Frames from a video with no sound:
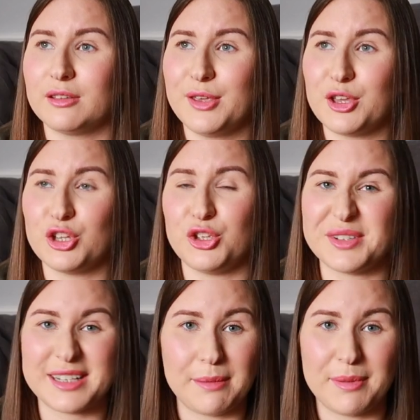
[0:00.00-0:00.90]
You can
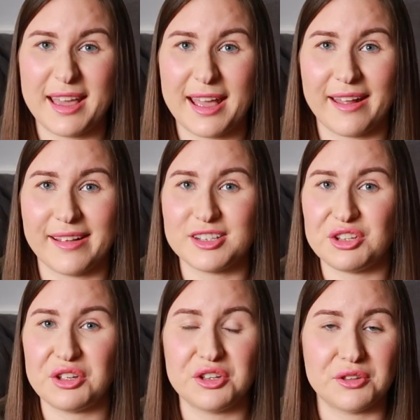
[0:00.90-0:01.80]
use sleepy
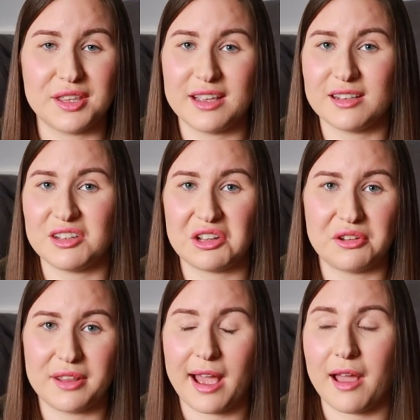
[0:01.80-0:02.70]
heads, you can do this, you
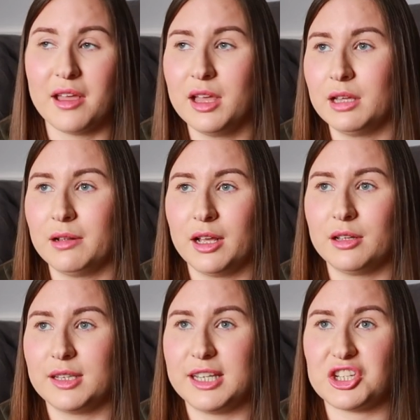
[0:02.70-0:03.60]
can do that.
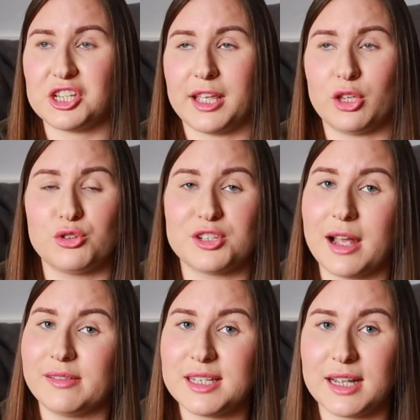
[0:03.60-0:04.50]
Literally, you
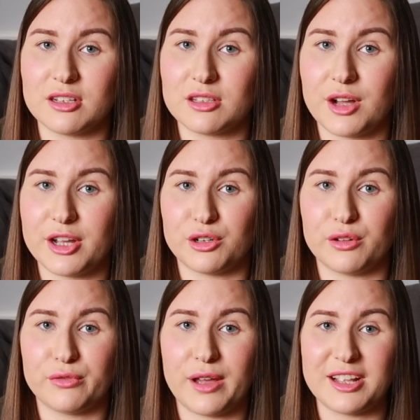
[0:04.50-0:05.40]
just have to take the side
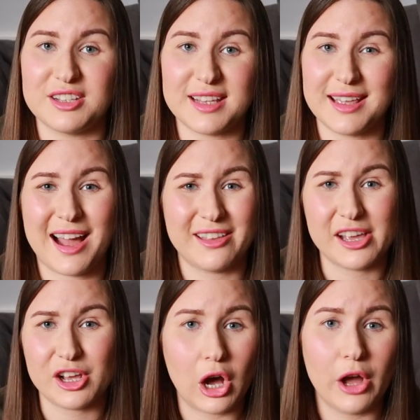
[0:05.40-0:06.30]
off and see how
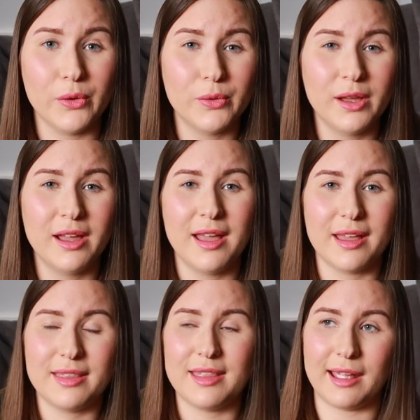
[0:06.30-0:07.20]
they go.
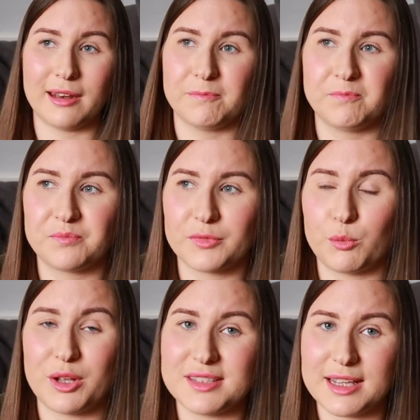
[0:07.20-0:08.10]
And then
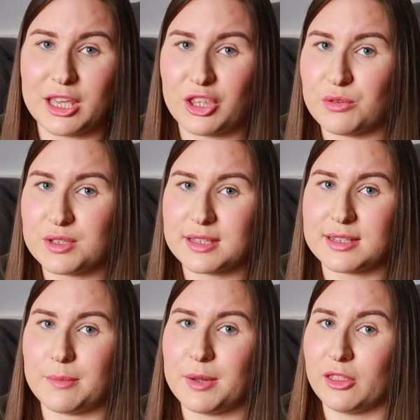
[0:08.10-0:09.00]
once they get used to
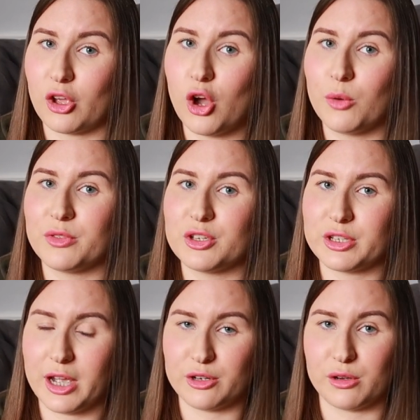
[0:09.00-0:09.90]
sleeping in the cot with the
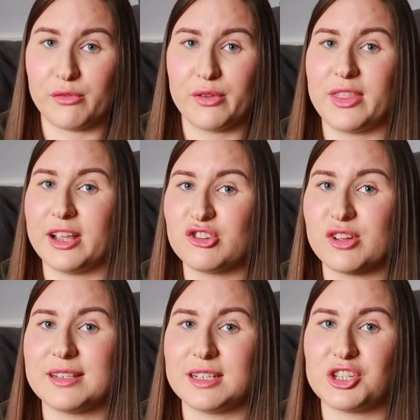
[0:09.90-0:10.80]
side off, then
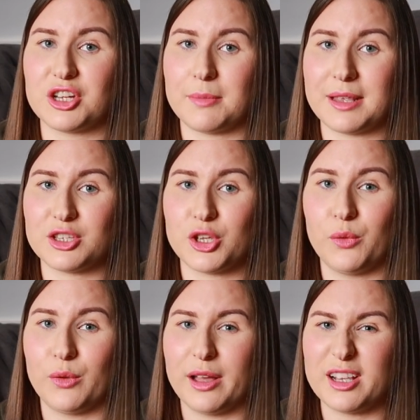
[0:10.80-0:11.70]
transition them
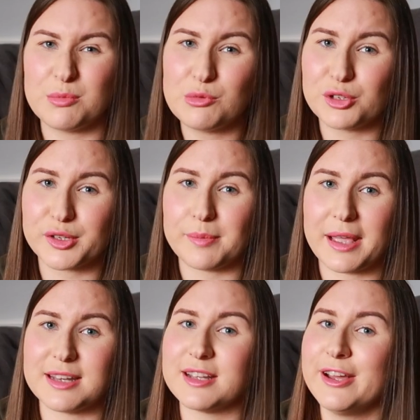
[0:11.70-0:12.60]
into a small toddler
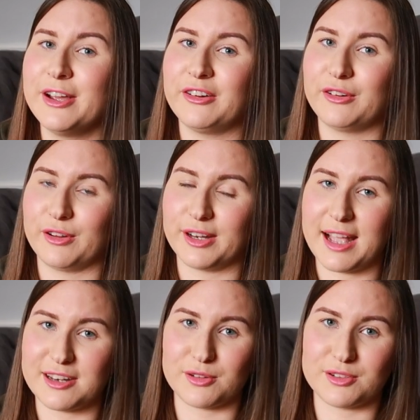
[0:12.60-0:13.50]
bed or
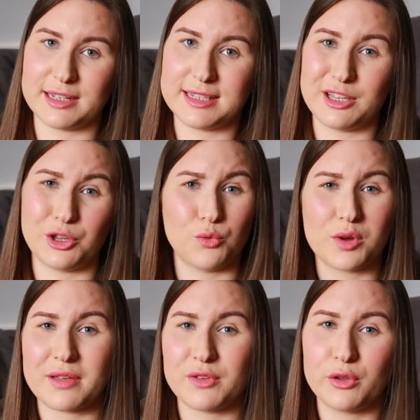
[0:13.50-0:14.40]
an adult size single,
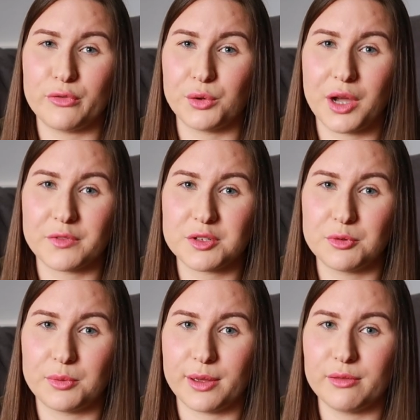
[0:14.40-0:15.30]
whatever you feel
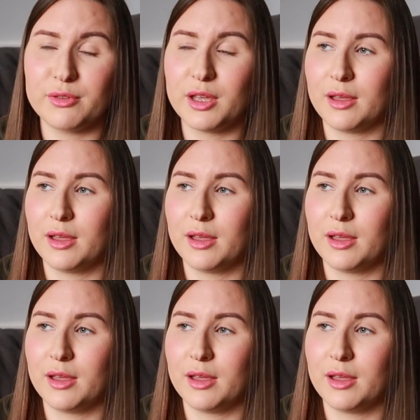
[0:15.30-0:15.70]
comfortable with.